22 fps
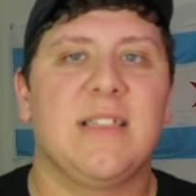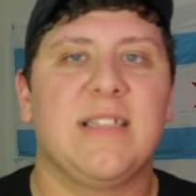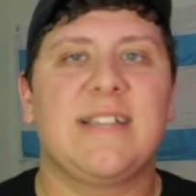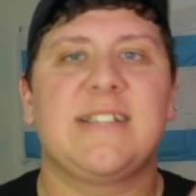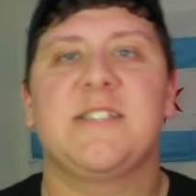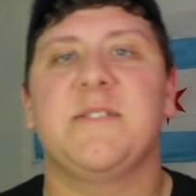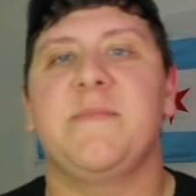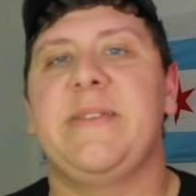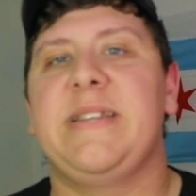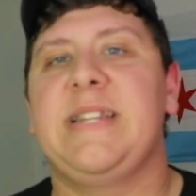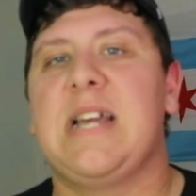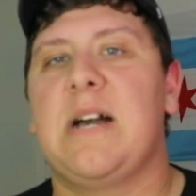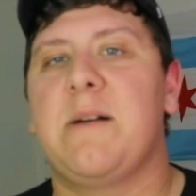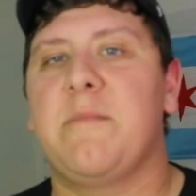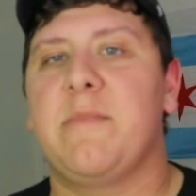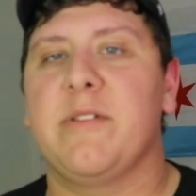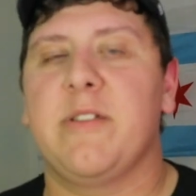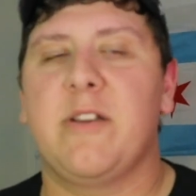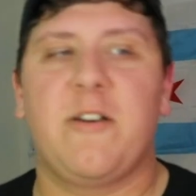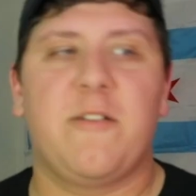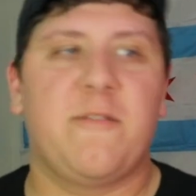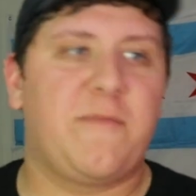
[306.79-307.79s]
Links will be down
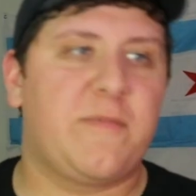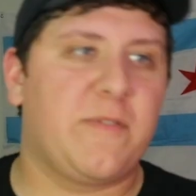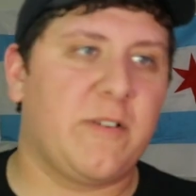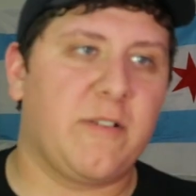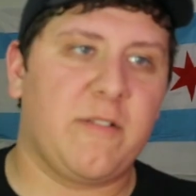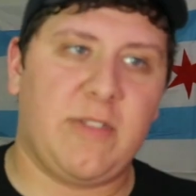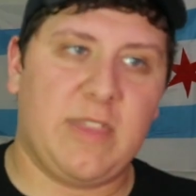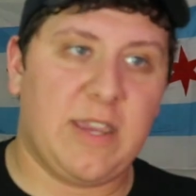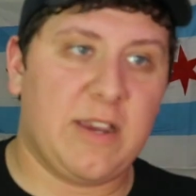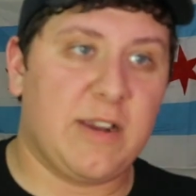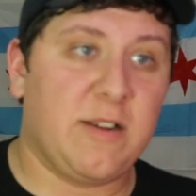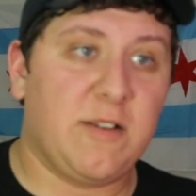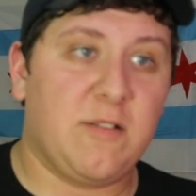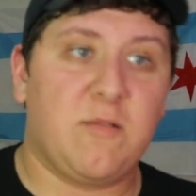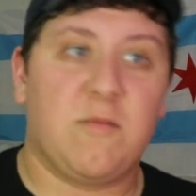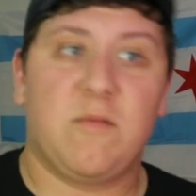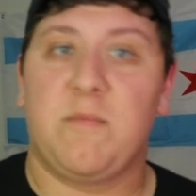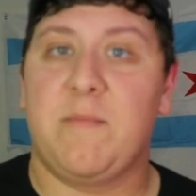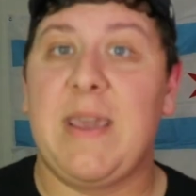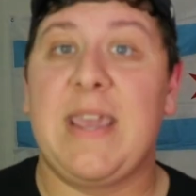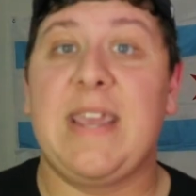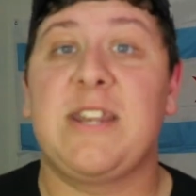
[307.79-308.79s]
below for their
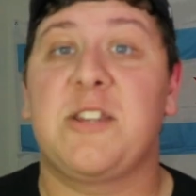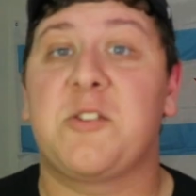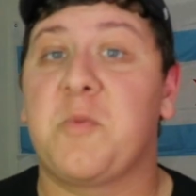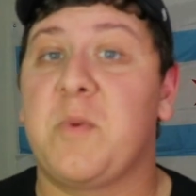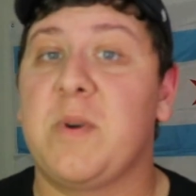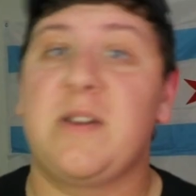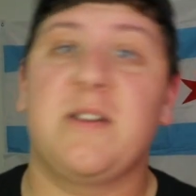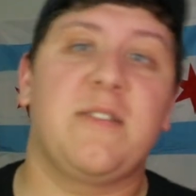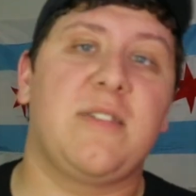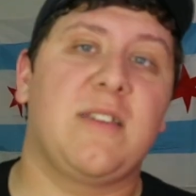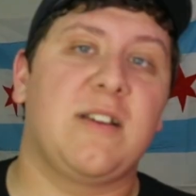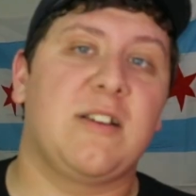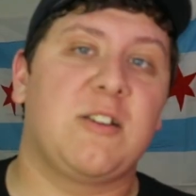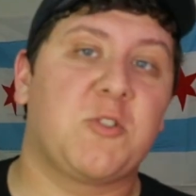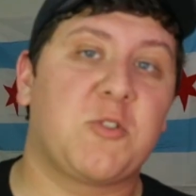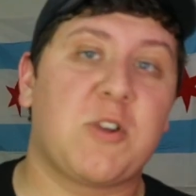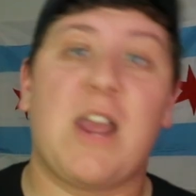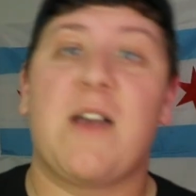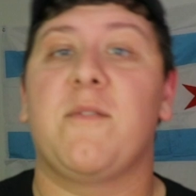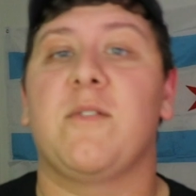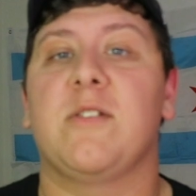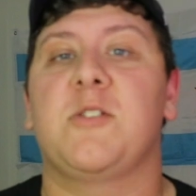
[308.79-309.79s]
main Twitter, their
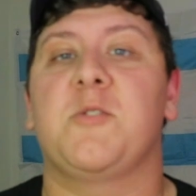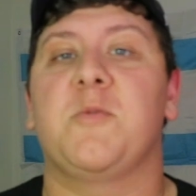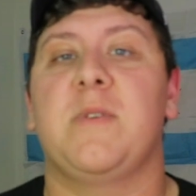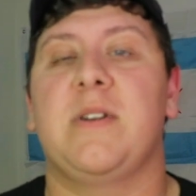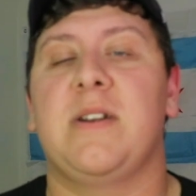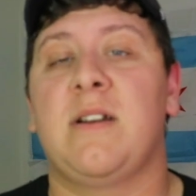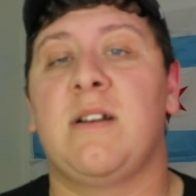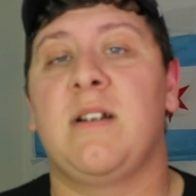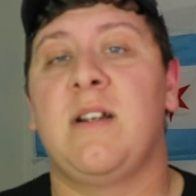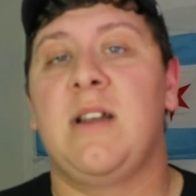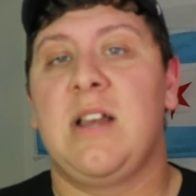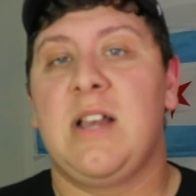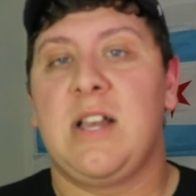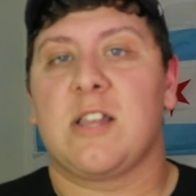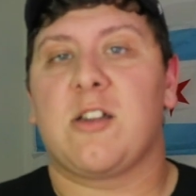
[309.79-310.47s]
travel Twitter.